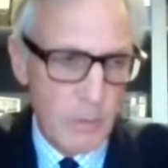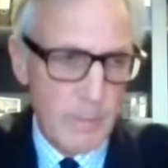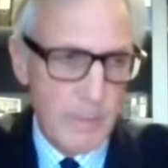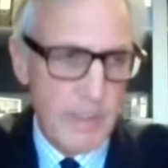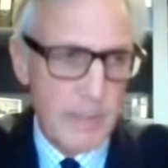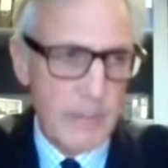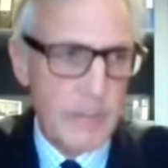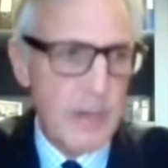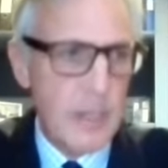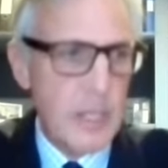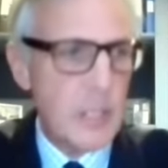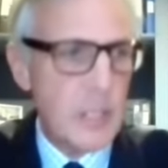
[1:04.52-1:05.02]
when
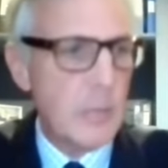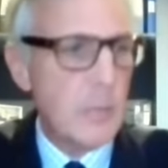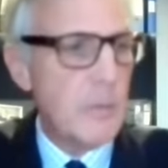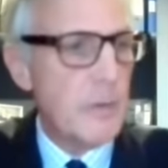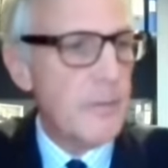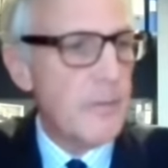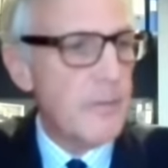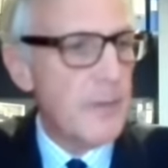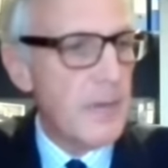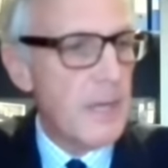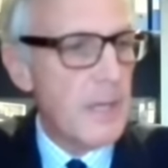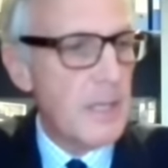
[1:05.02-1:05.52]
my right
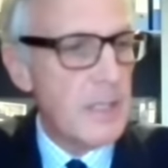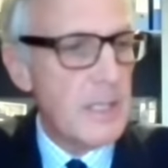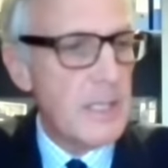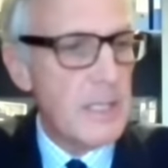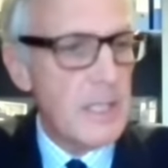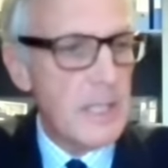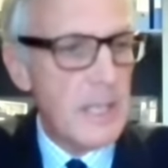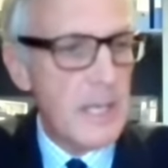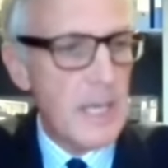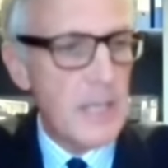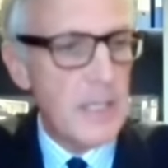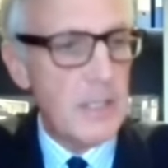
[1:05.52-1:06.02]
honourable friend
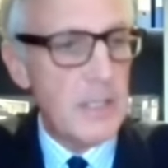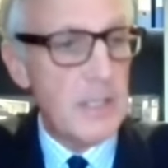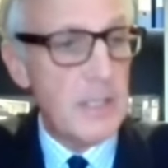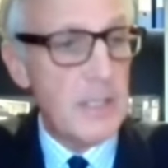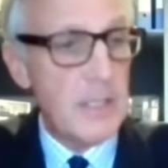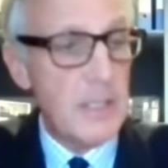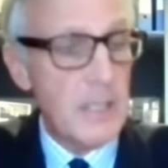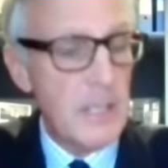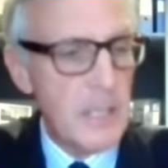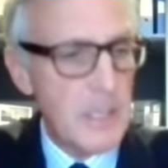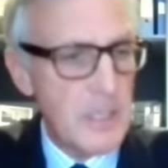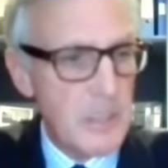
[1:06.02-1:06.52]
indicated
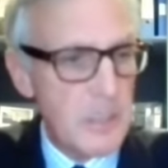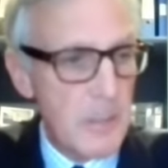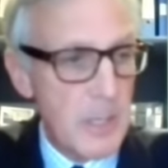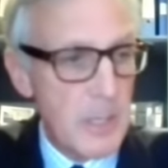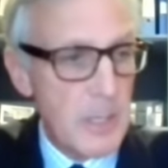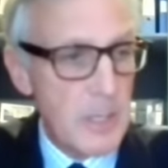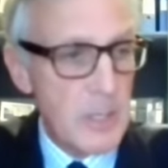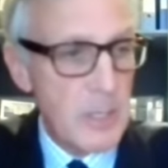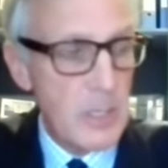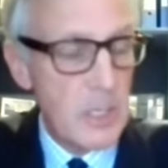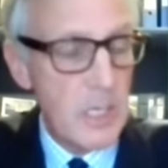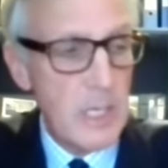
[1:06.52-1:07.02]
in her
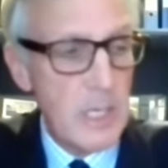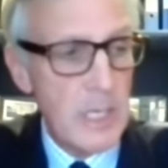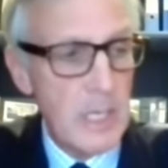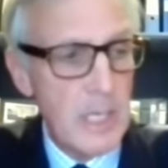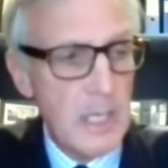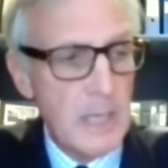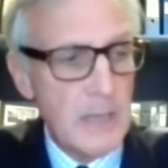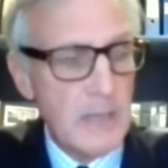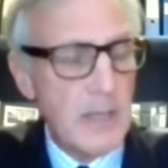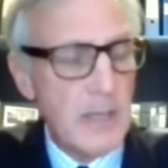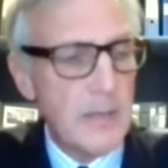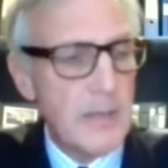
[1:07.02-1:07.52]
speech
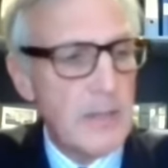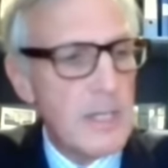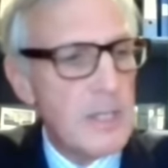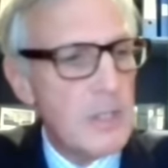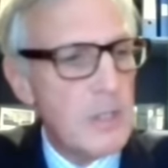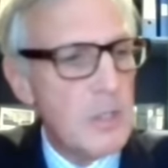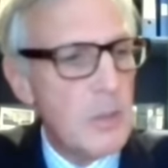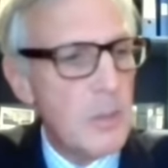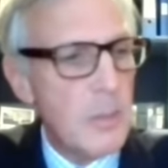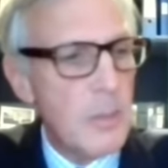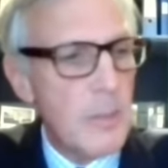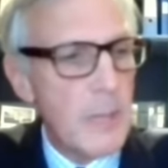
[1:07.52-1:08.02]
that
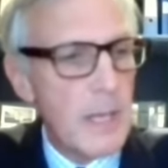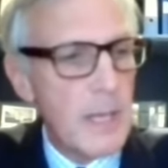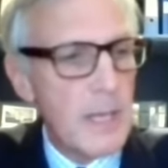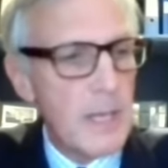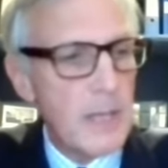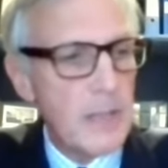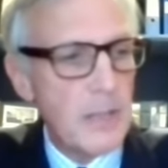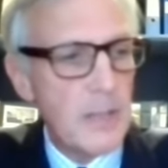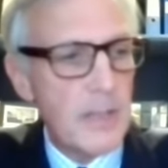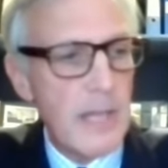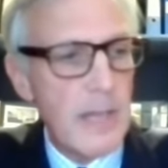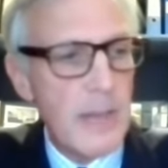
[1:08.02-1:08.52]
these new
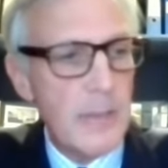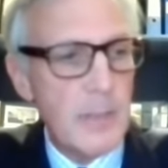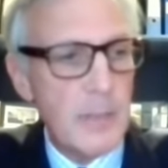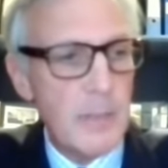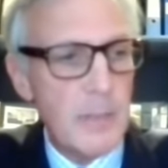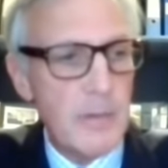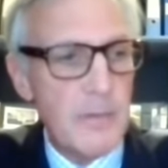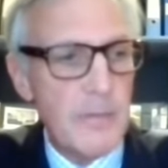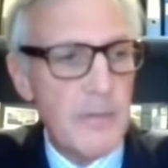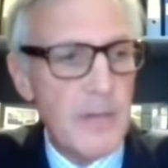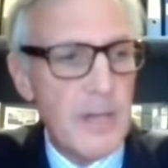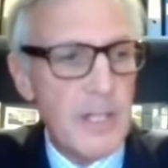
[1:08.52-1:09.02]
powers are aimed
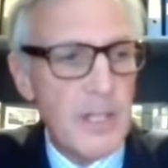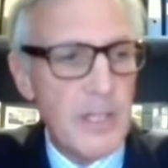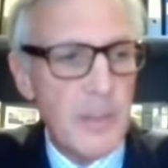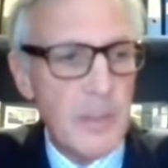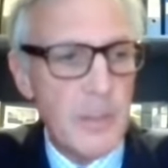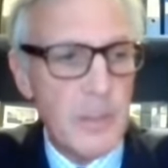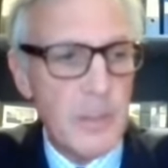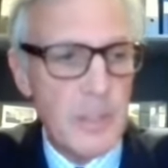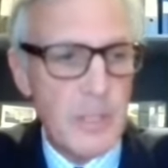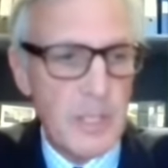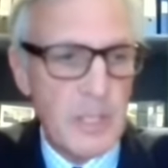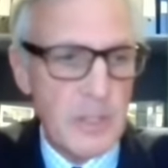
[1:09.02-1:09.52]
at preventing
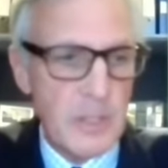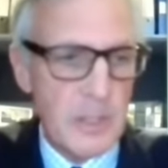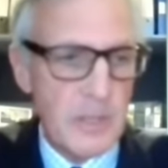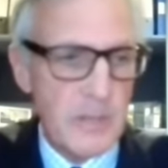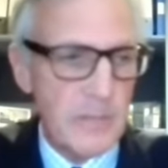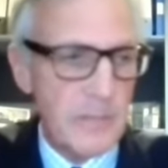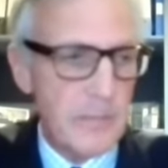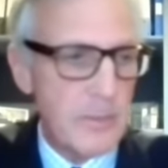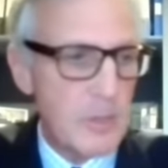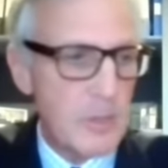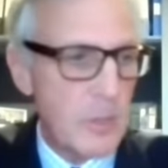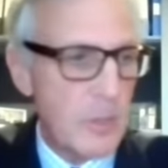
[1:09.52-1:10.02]

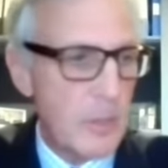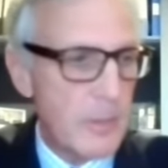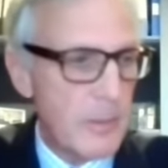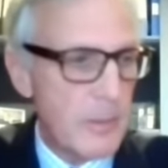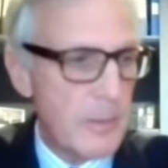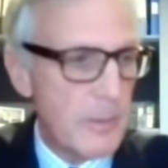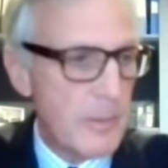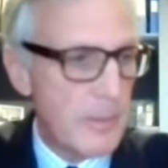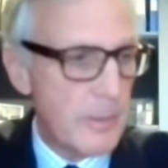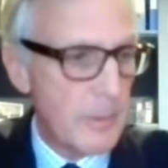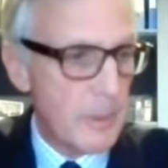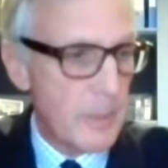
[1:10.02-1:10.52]
protesters from
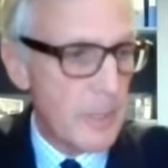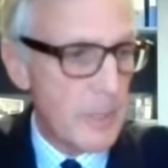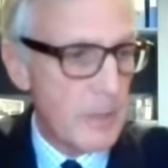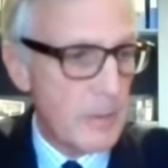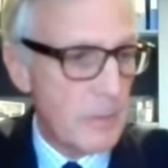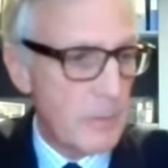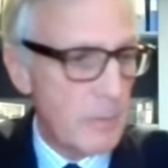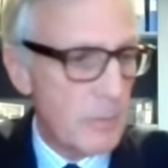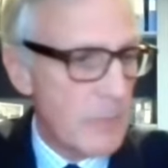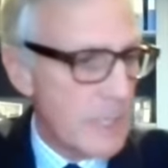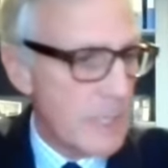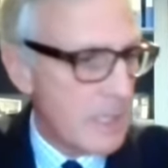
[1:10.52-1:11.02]
stopping people going
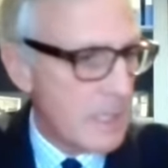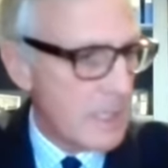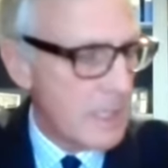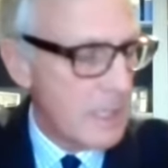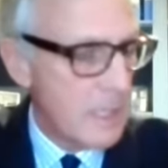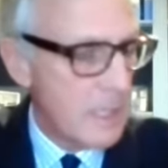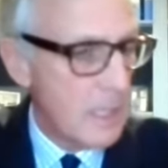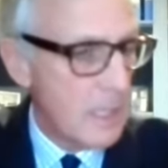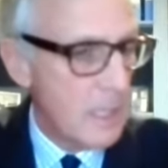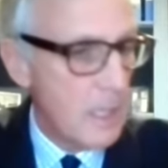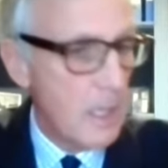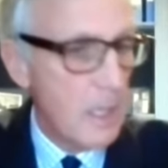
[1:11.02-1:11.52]
to work
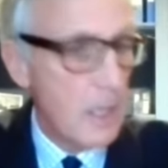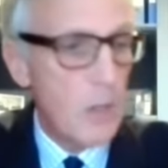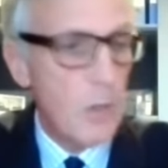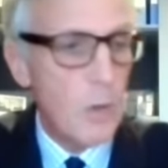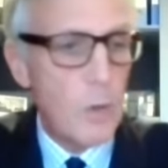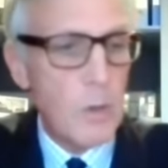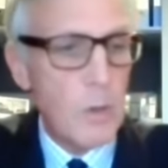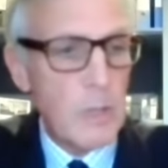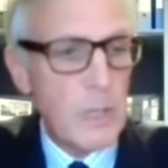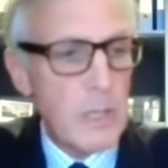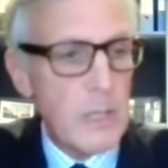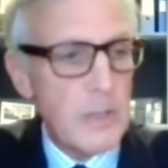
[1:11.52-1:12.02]

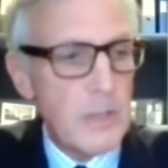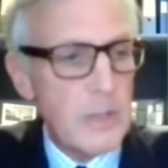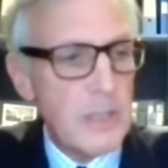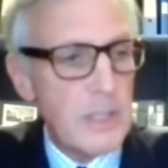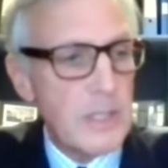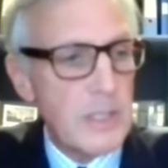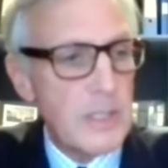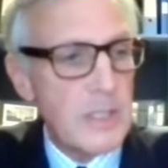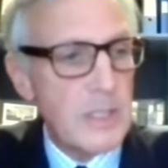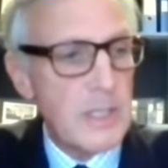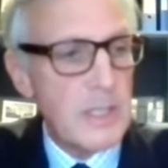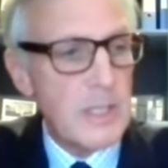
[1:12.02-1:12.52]
or
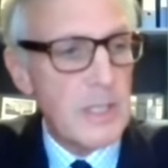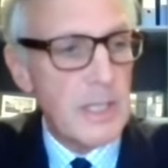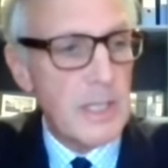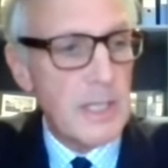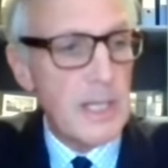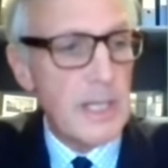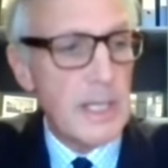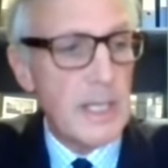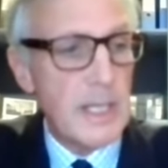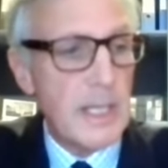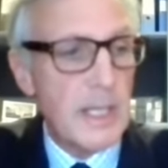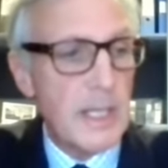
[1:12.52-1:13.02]
closing a city
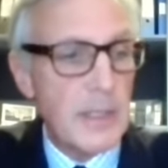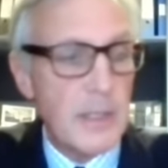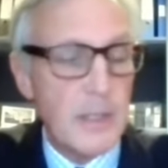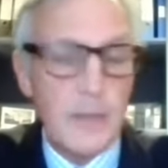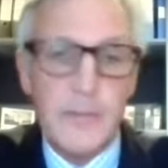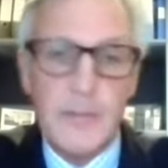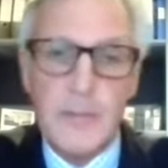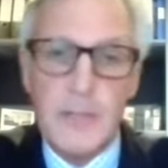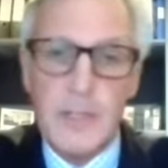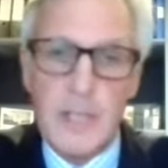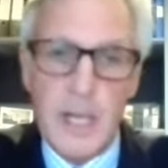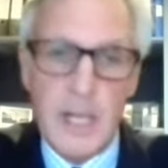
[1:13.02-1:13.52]
like
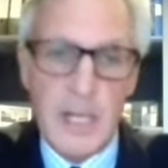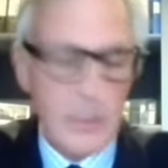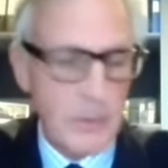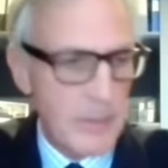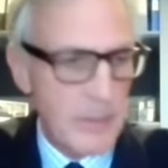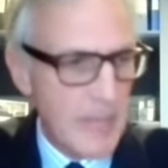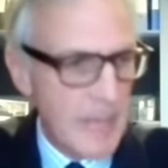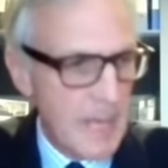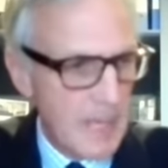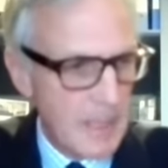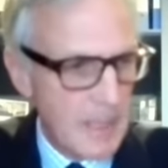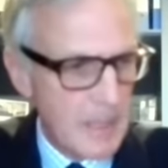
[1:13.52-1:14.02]
London for days
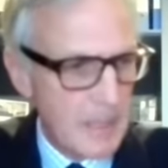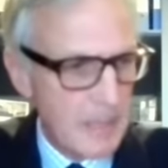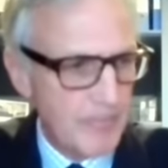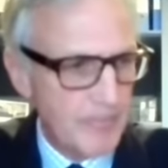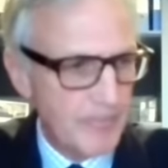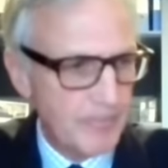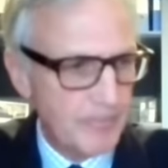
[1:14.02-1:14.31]
on end.